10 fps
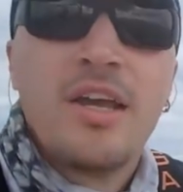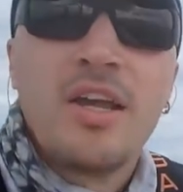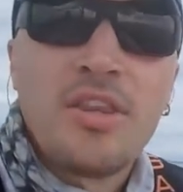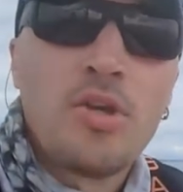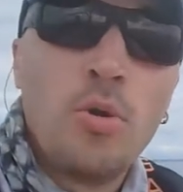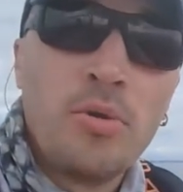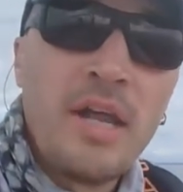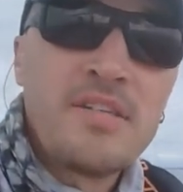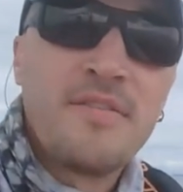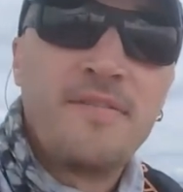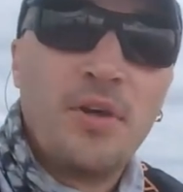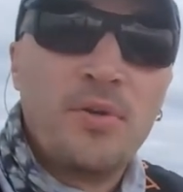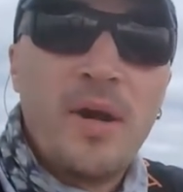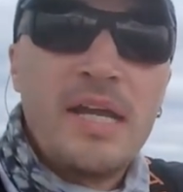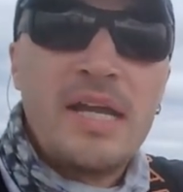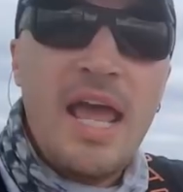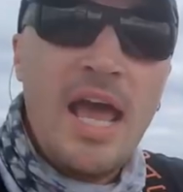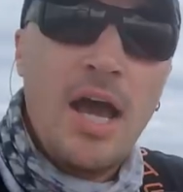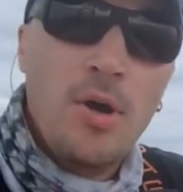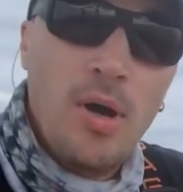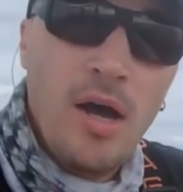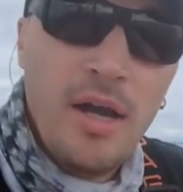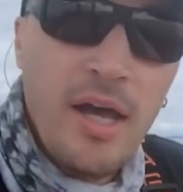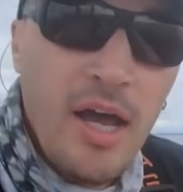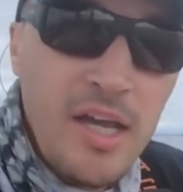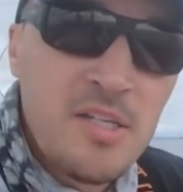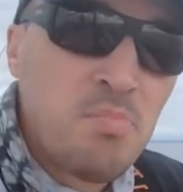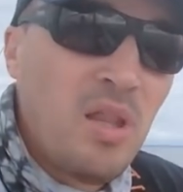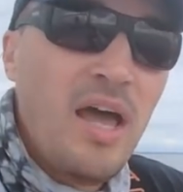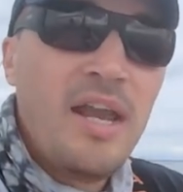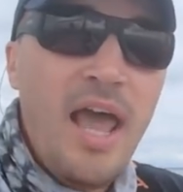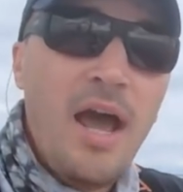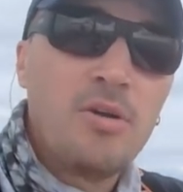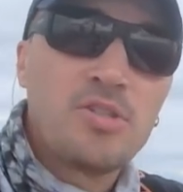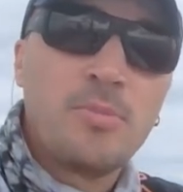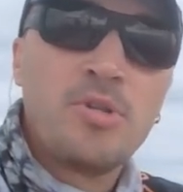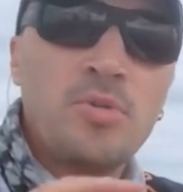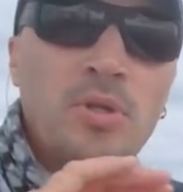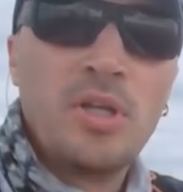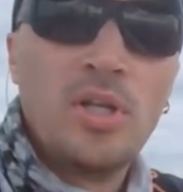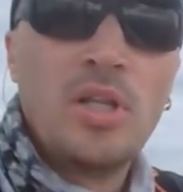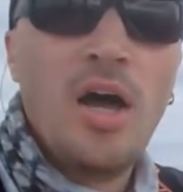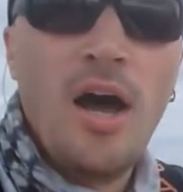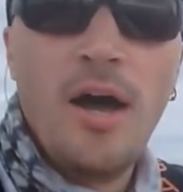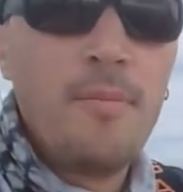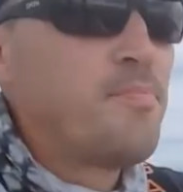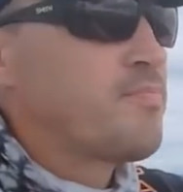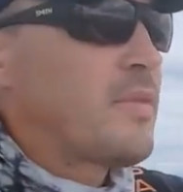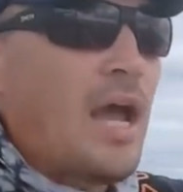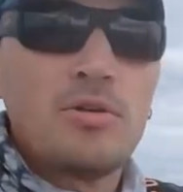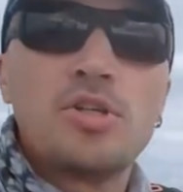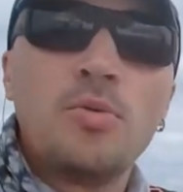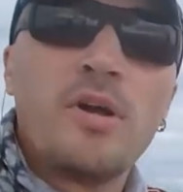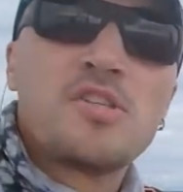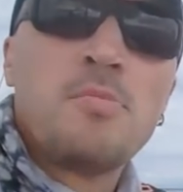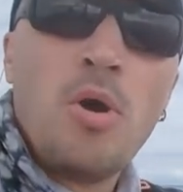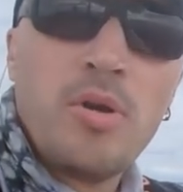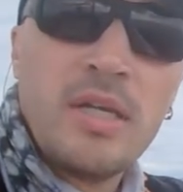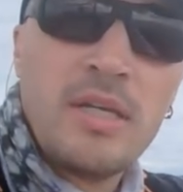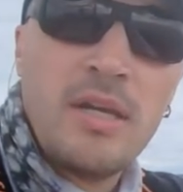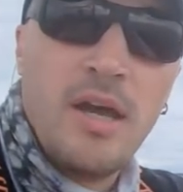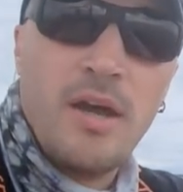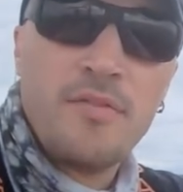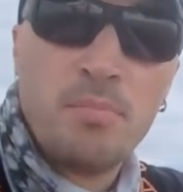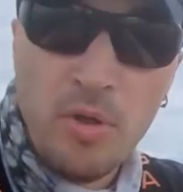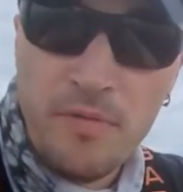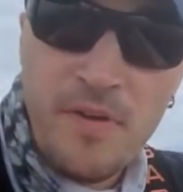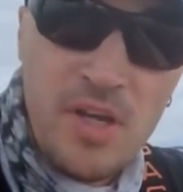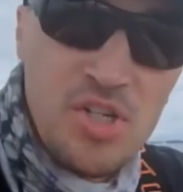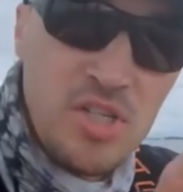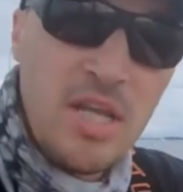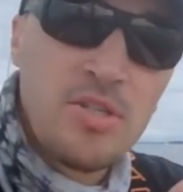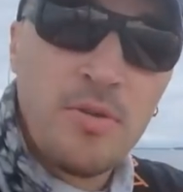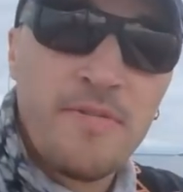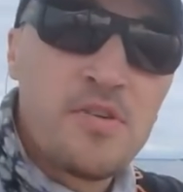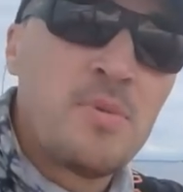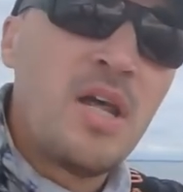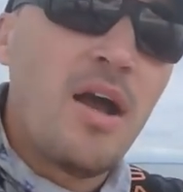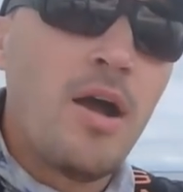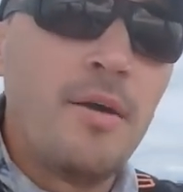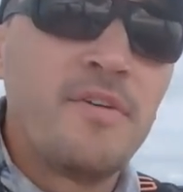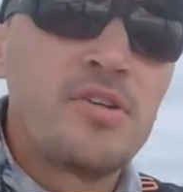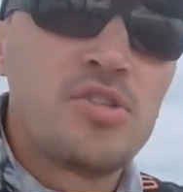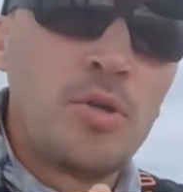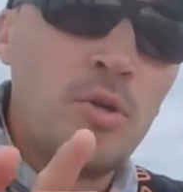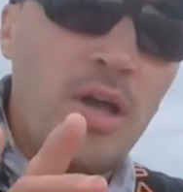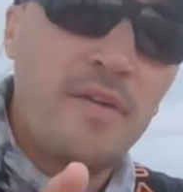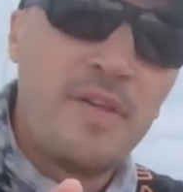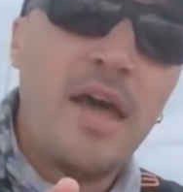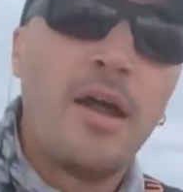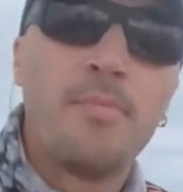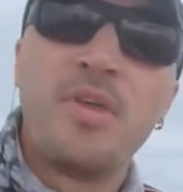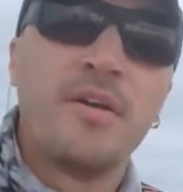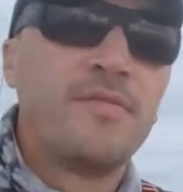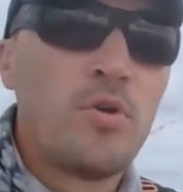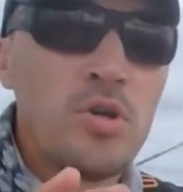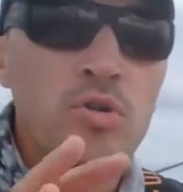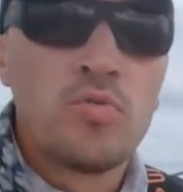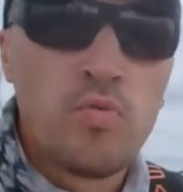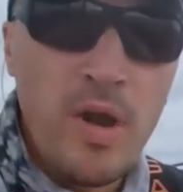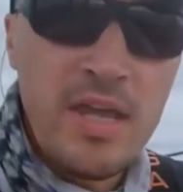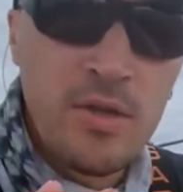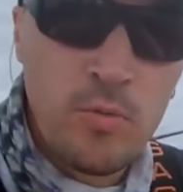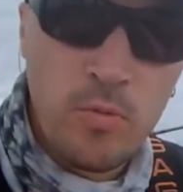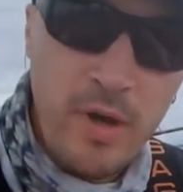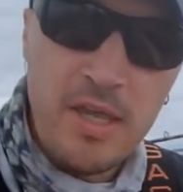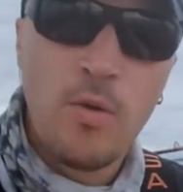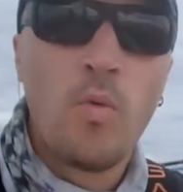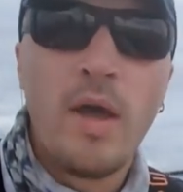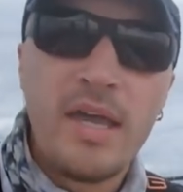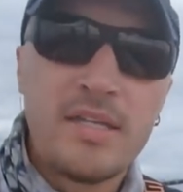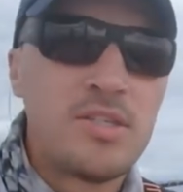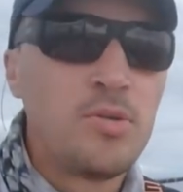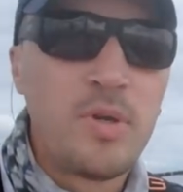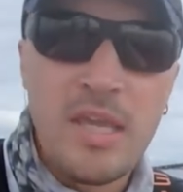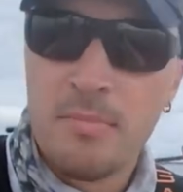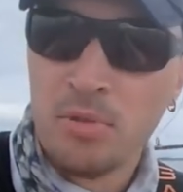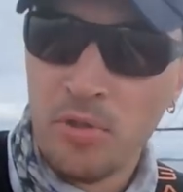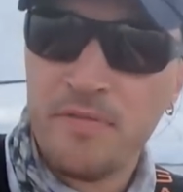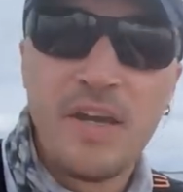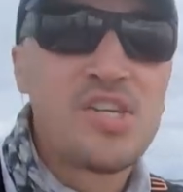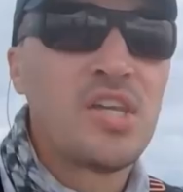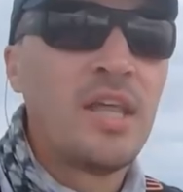Got the cooler nice and filled right now on ice, bled out. So I'm going to do a little how-to on smoking the bluefish. Stay tuned to fisherman.com very soon. We'll have that up there for you. Great, great way to eat bluefish.